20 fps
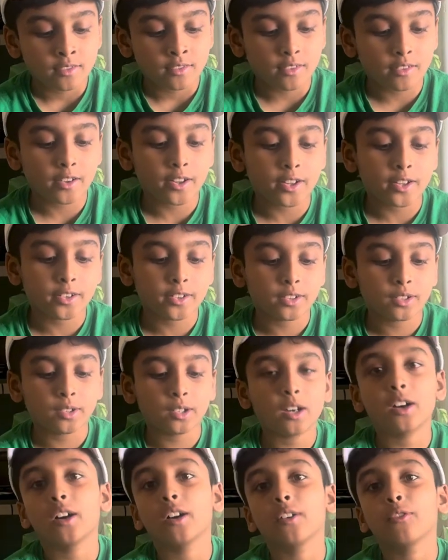And
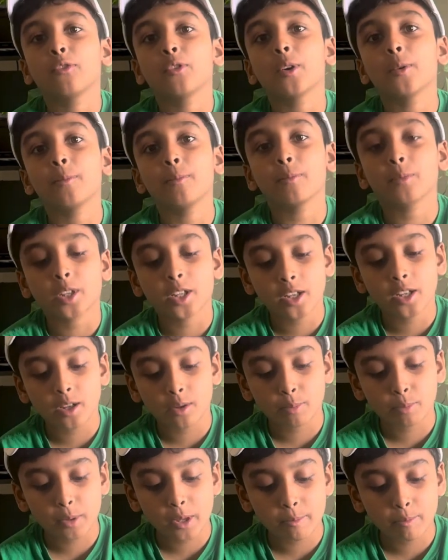for
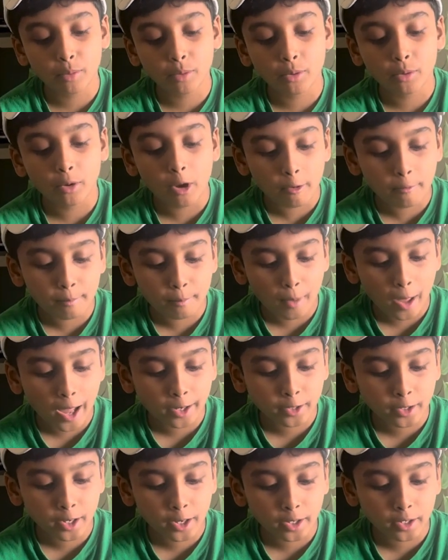people who have
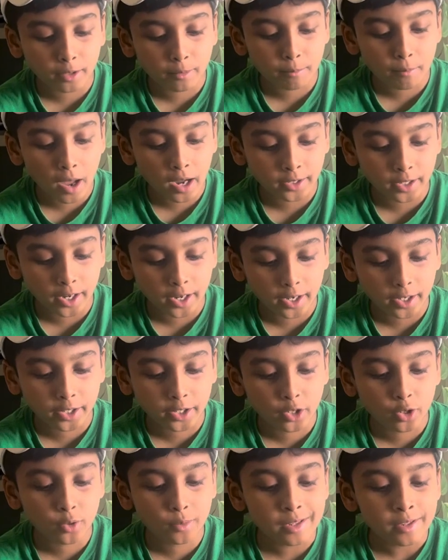magnetic
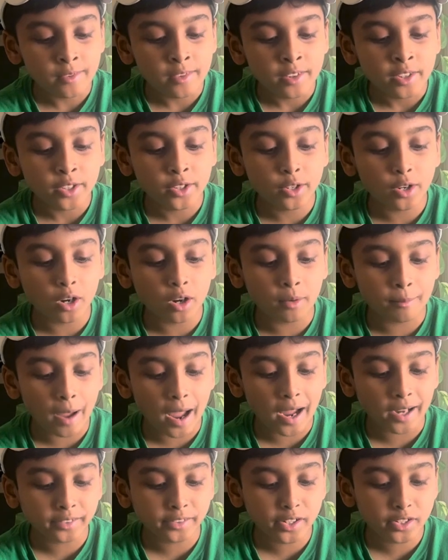cube, your
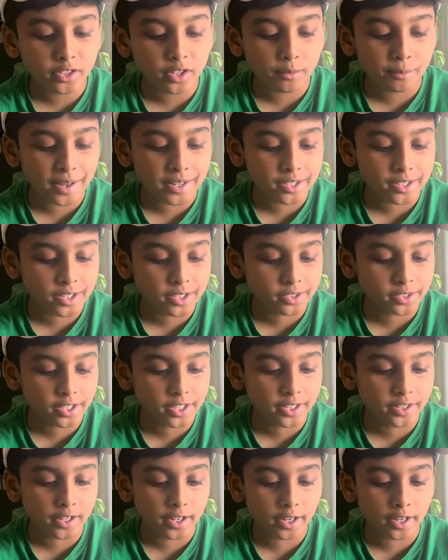magnets are basically
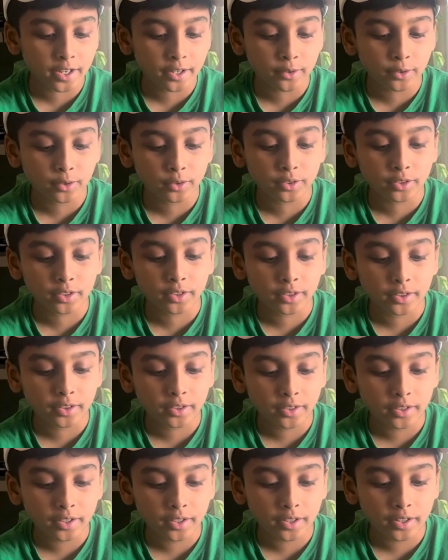in the inner
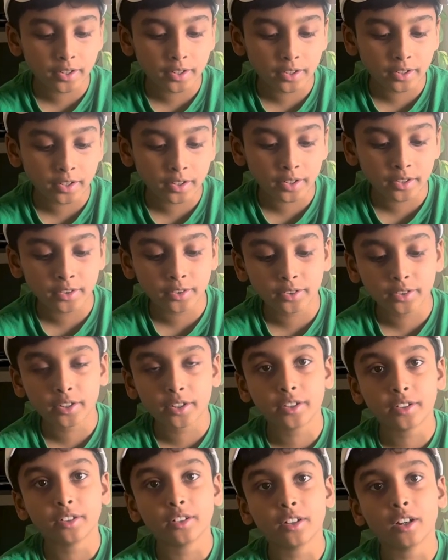
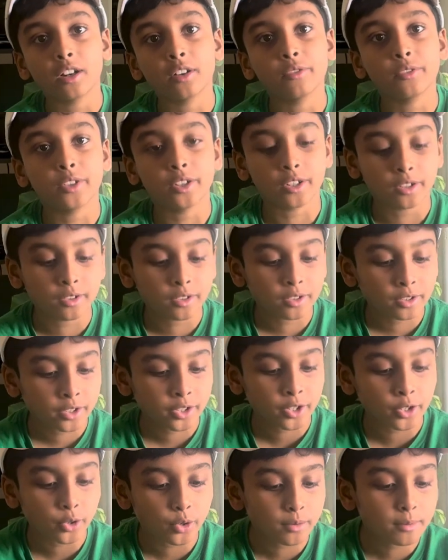layer of the
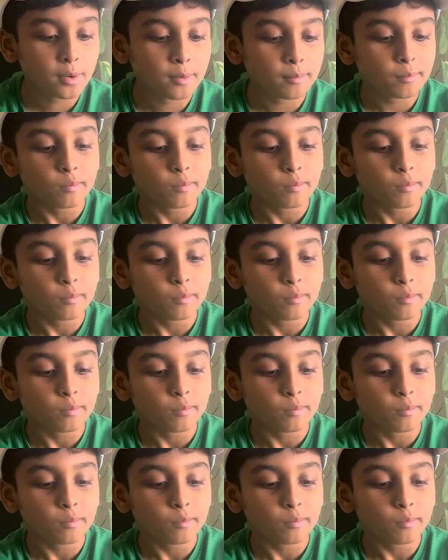cube.